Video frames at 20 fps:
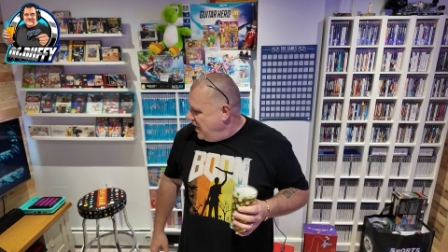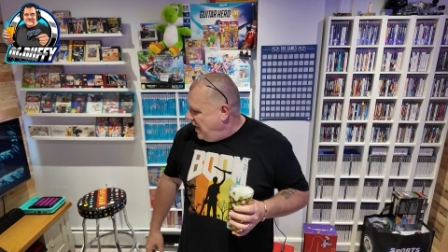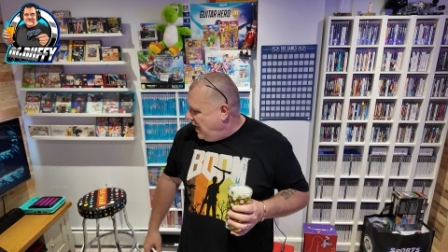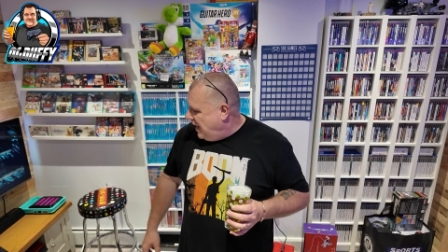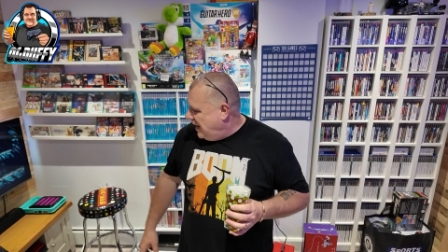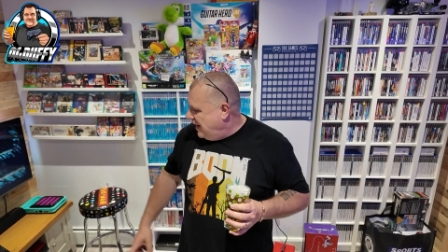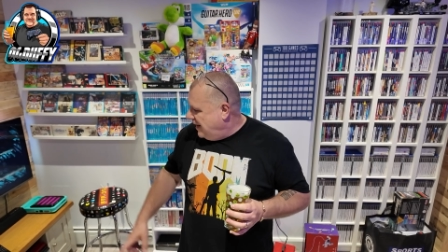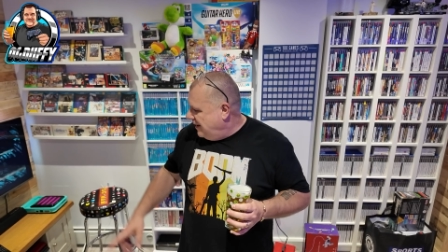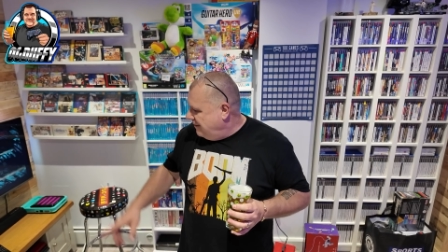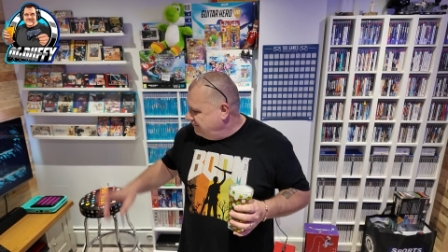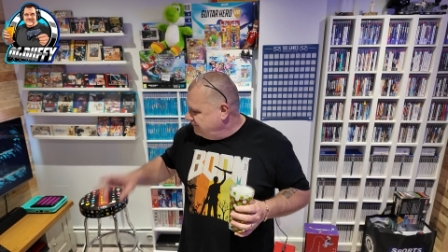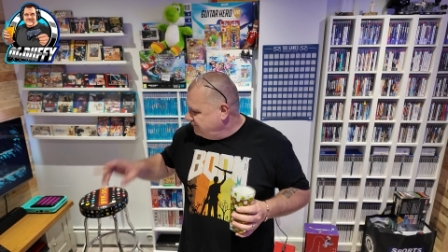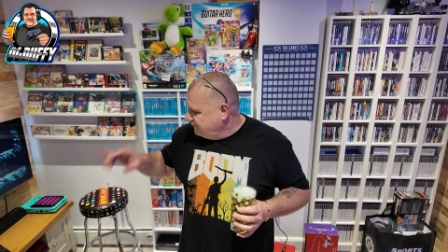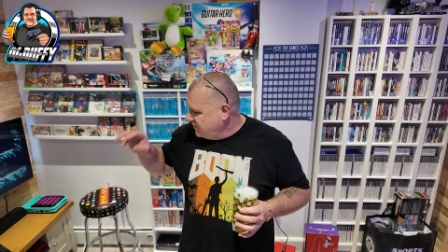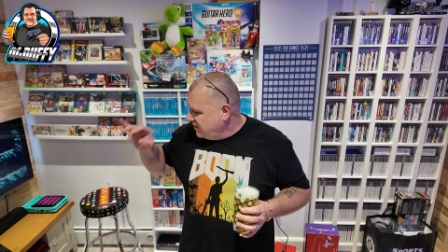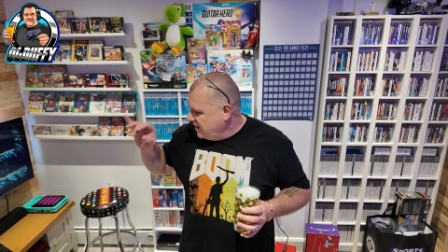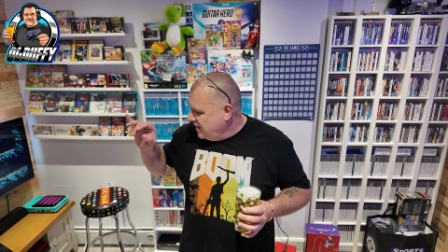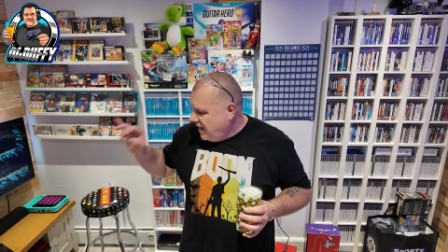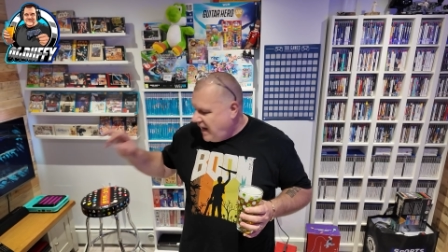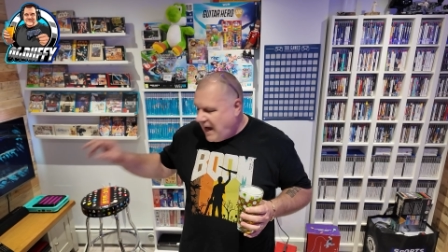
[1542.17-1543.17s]

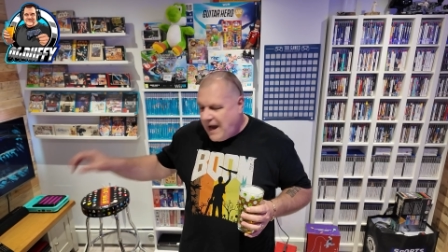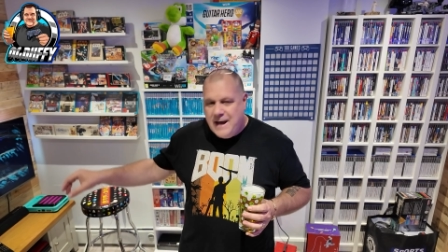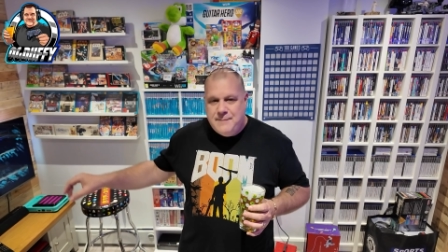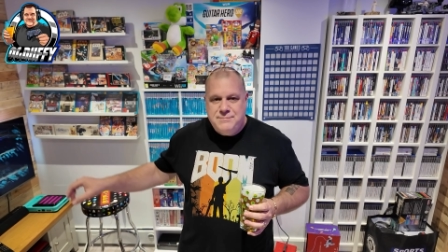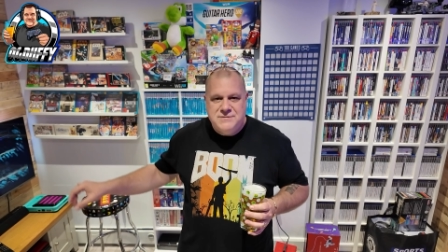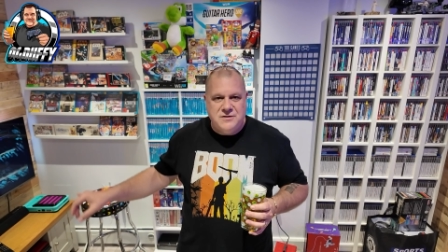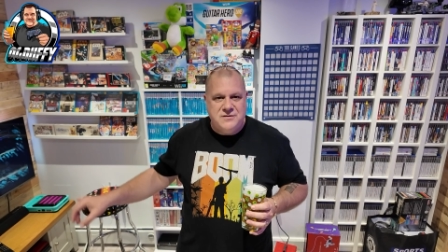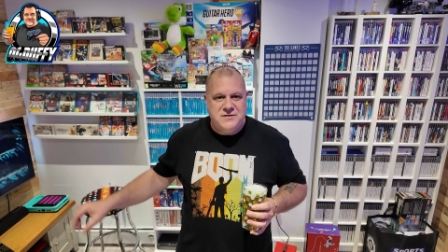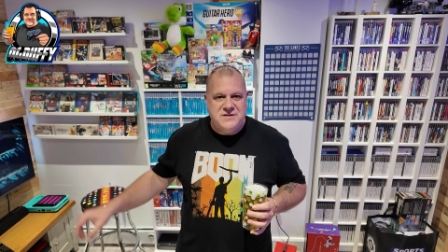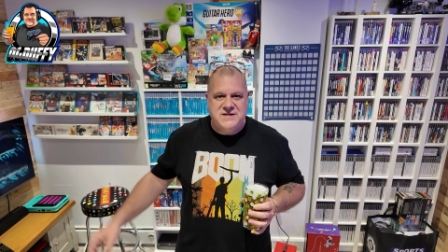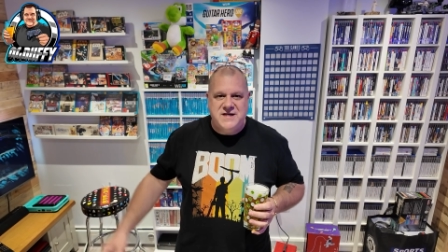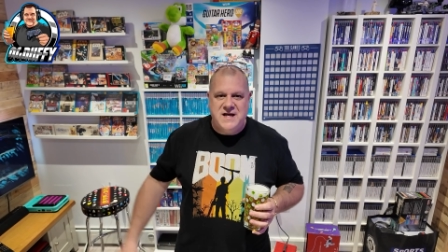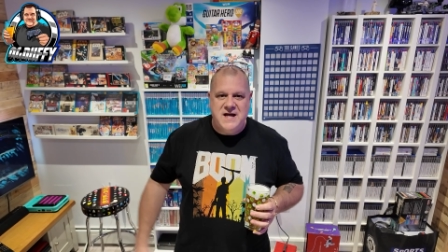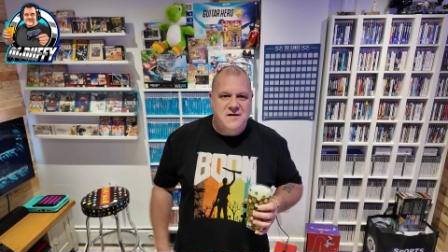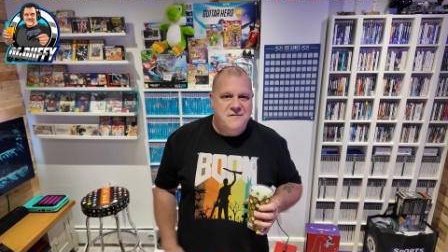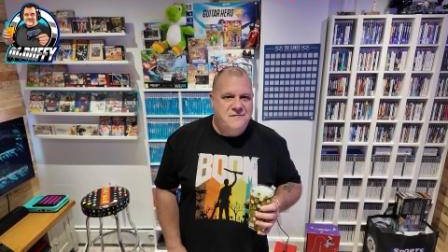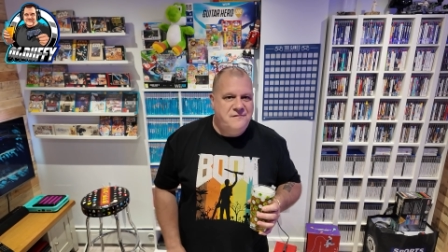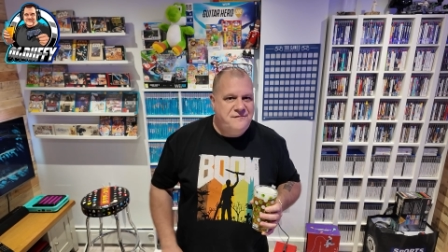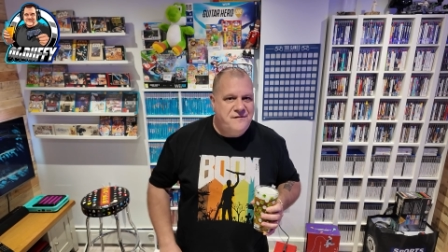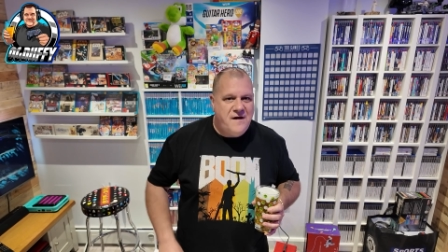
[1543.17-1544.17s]
Abe's
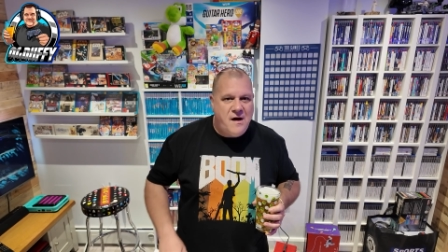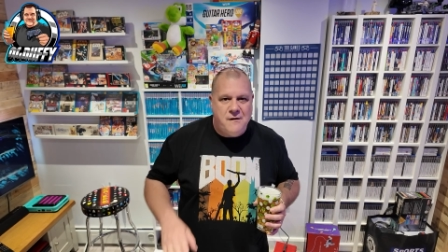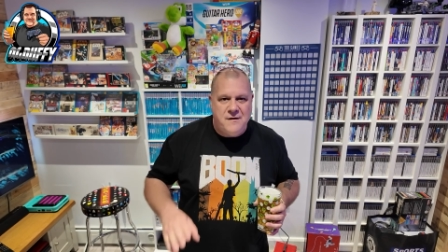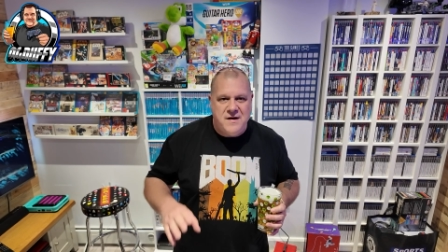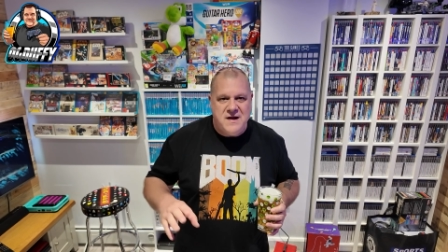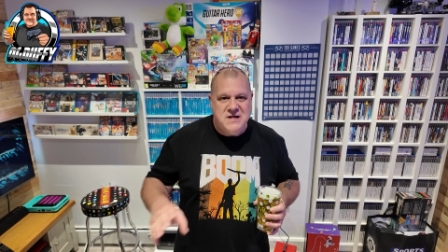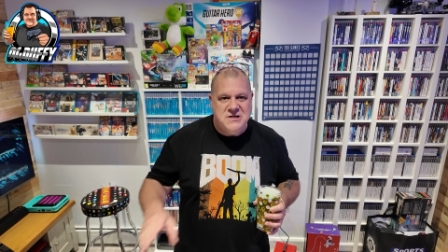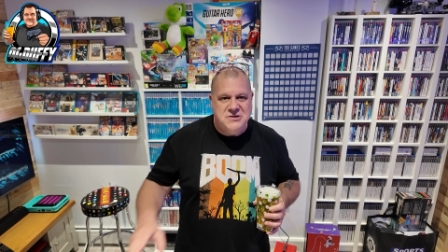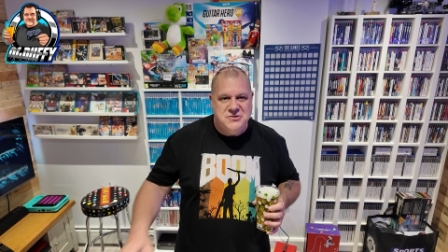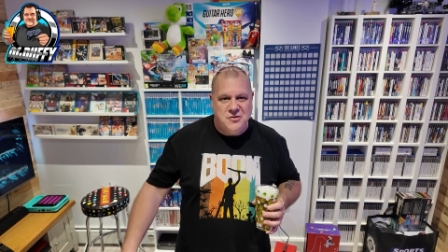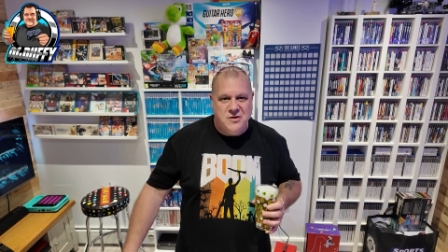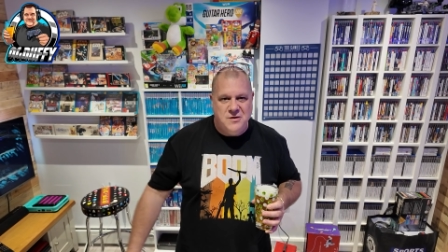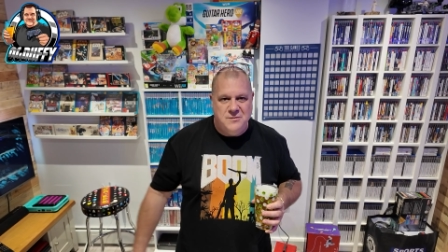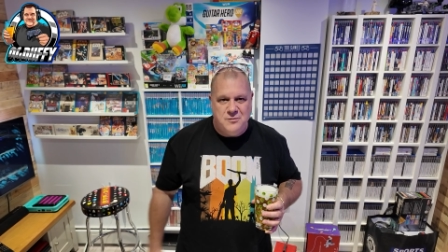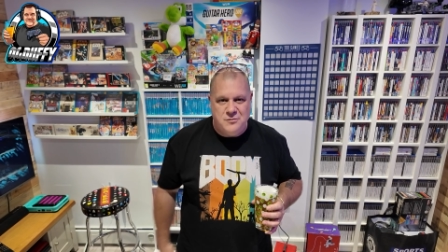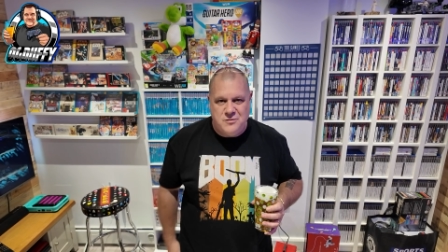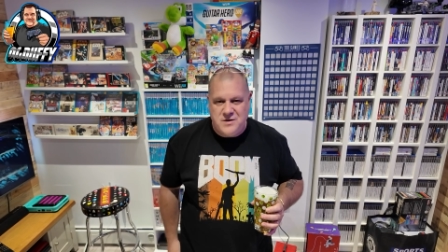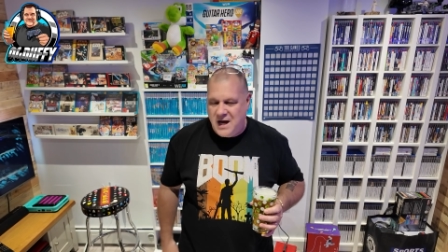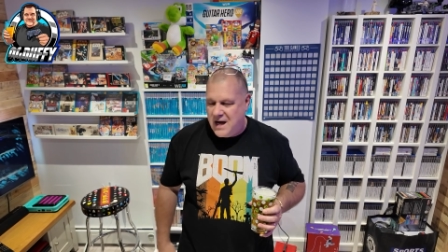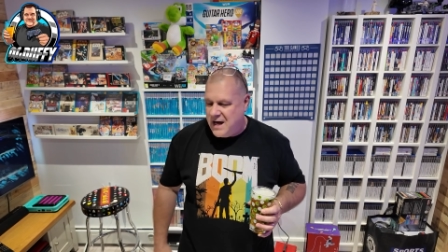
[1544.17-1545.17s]
Odyssey, thoroughly
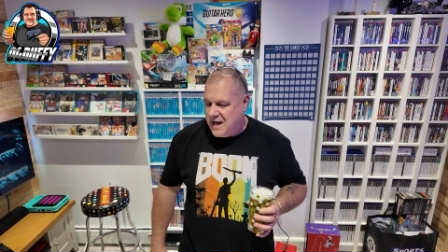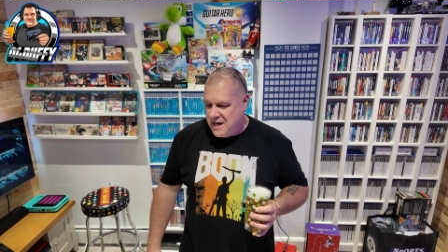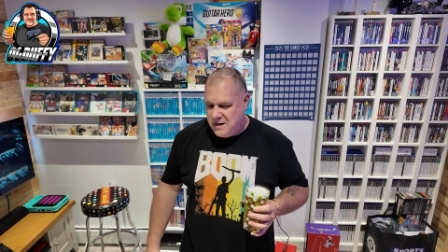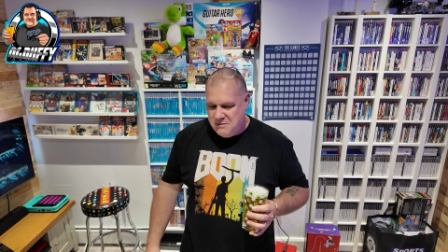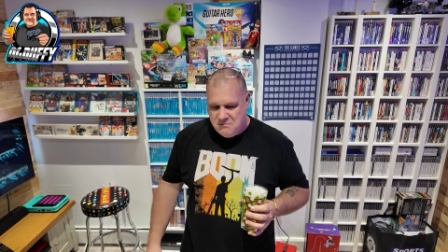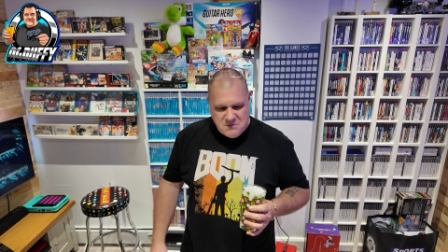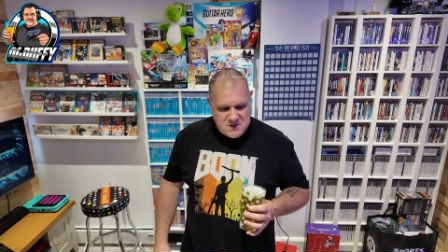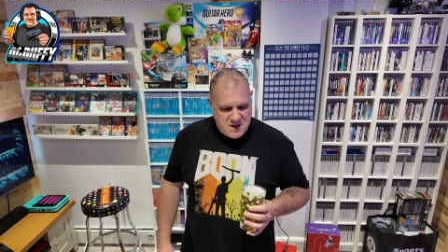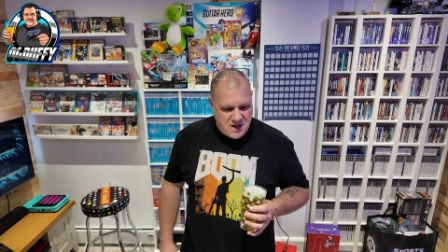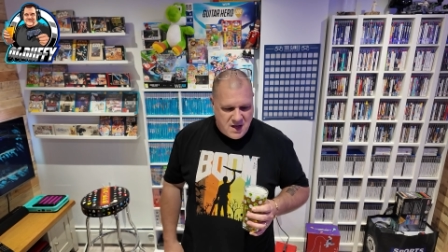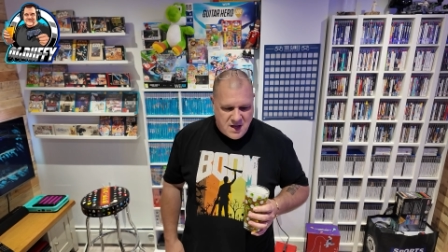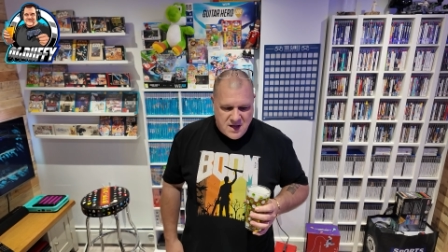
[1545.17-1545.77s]
enjoyable game.